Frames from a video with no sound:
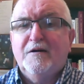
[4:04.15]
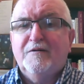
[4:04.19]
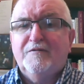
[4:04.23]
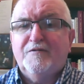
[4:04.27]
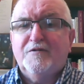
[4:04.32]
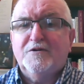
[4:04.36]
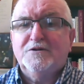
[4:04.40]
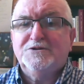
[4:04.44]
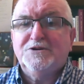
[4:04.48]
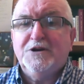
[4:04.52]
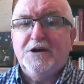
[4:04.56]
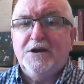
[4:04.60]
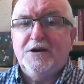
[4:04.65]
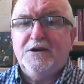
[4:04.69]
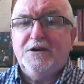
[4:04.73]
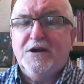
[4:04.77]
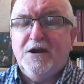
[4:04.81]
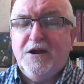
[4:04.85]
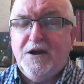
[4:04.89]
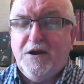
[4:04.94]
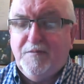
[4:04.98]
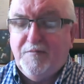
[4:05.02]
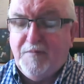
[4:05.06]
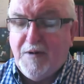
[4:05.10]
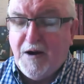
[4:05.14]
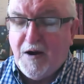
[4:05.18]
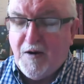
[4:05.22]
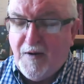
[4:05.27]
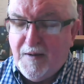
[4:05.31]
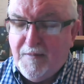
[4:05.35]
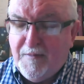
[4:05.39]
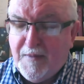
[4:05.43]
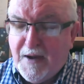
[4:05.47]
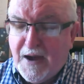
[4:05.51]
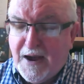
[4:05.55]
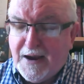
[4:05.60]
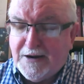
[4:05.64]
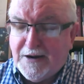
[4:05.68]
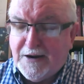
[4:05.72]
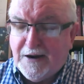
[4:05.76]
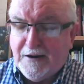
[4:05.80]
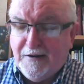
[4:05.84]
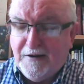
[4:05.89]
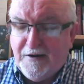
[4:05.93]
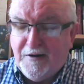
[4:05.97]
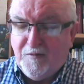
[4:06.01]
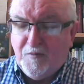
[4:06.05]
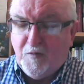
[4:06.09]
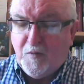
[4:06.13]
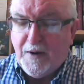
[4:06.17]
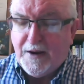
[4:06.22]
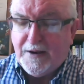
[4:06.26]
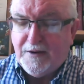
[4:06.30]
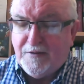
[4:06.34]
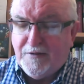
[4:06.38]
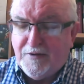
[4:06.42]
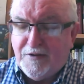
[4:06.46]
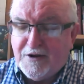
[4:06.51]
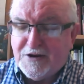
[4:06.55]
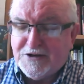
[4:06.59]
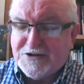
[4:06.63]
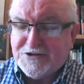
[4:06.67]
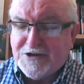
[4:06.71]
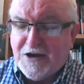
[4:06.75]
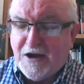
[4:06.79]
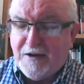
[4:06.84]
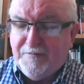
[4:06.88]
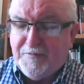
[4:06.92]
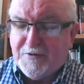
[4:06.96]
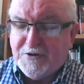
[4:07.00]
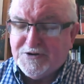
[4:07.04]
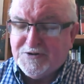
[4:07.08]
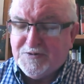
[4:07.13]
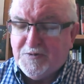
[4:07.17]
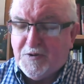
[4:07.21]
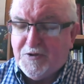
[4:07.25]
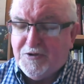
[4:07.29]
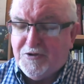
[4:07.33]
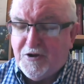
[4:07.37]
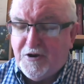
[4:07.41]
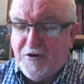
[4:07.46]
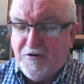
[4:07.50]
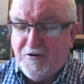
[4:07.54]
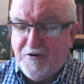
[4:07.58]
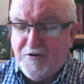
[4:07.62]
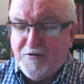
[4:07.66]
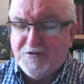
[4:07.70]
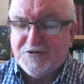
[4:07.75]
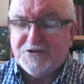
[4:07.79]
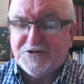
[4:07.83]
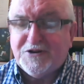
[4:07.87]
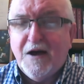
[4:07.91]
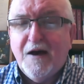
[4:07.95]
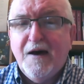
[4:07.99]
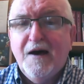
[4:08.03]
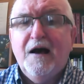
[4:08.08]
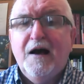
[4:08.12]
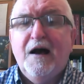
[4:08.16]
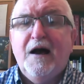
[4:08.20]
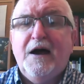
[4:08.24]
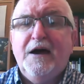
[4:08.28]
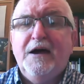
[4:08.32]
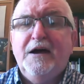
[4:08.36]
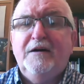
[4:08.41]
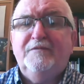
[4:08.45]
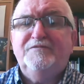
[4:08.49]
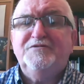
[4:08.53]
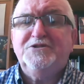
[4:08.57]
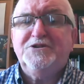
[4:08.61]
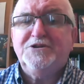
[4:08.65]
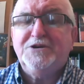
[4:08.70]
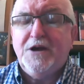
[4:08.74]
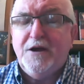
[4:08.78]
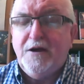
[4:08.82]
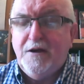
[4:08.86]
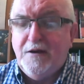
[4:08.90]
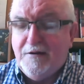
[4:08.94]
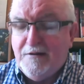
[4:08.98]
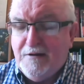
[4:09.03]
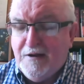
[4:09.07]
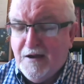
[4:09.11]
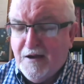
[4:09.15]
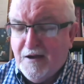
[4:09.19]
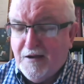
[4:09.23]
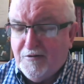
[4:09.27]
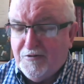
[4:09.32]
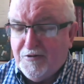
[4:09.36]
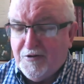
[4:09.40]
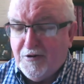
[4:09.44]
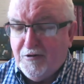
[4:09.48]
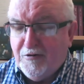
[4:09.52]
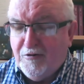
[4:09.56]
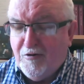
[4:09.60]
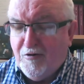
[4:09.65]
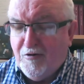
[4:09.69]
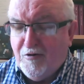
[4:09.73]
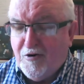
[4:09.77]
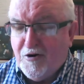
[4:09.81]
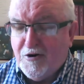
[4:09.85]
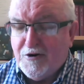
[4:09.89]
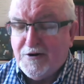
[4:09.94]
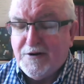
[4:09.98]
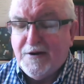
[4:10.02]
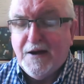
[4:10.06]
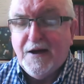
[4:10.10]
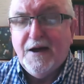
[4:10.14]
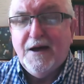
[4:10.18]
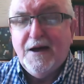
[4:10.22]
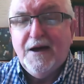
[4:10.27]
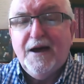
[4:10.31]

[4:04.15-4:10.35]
Verse 18 Mary Magdalene went to the disciples with the news, I have seen the Lord.